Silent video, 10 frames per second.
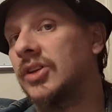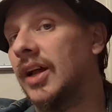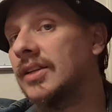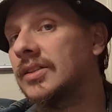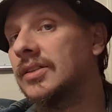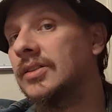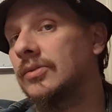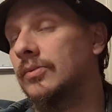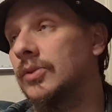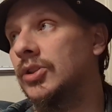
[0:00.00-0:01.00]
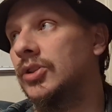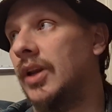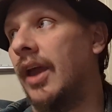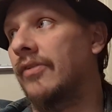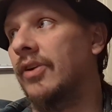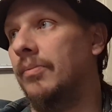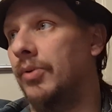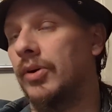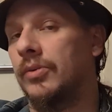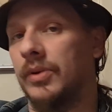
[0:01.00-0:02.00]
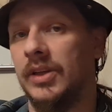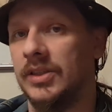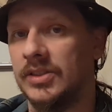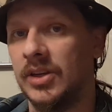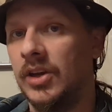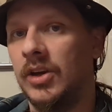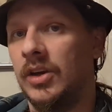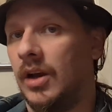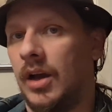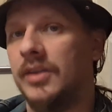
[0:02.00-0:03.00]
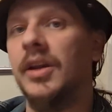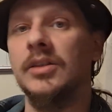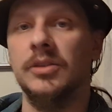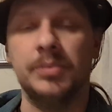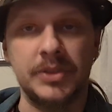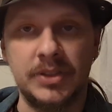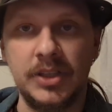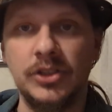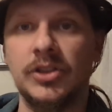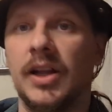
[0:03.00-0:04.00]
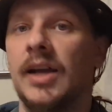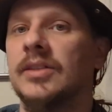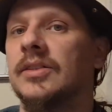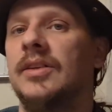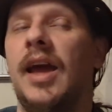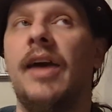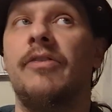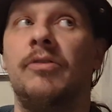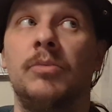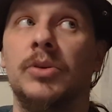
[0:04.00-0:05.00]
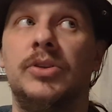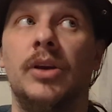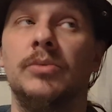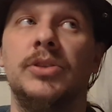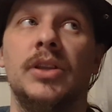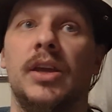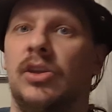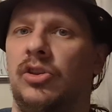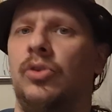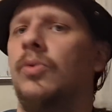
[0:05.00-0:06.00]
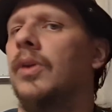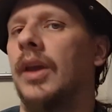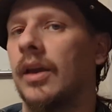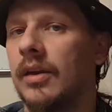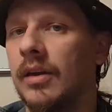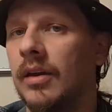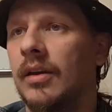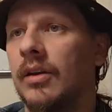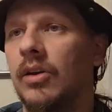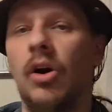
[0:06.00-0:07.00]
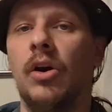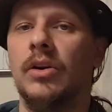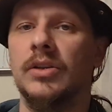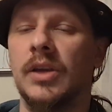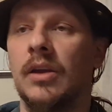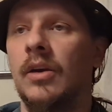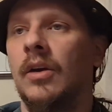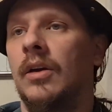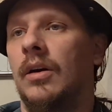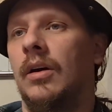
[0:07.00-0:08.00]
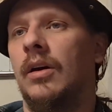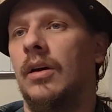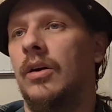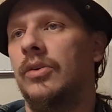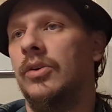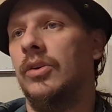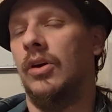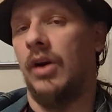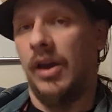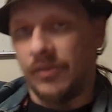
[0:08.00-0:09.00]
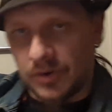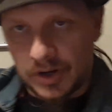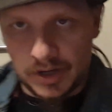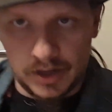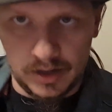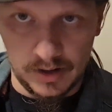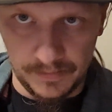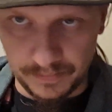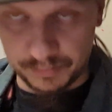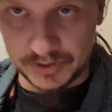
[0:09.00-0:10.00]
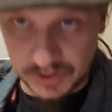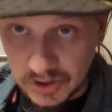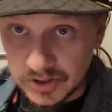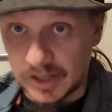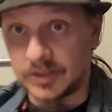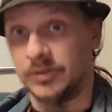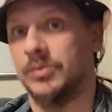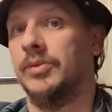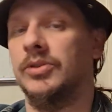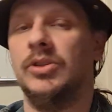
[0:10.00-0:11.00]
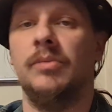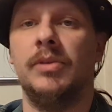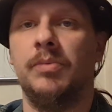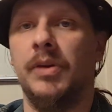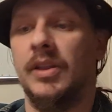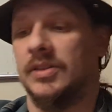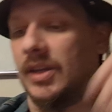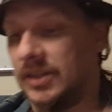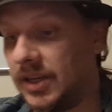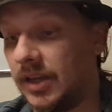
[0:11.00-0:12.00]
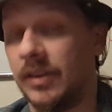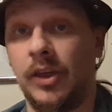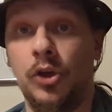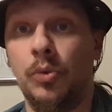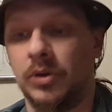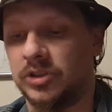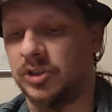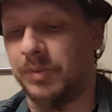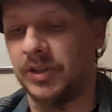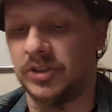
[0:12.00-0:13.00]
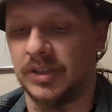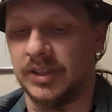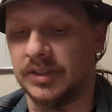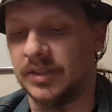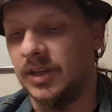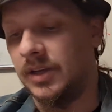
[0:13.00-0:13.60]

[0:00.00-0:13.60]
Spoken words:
classes, which every book released a dozen prestige classes, and half of them were dumb shit like eunuch, guards. Like, oh, every prestige classes were originally meant to be this idea that you were a specialist.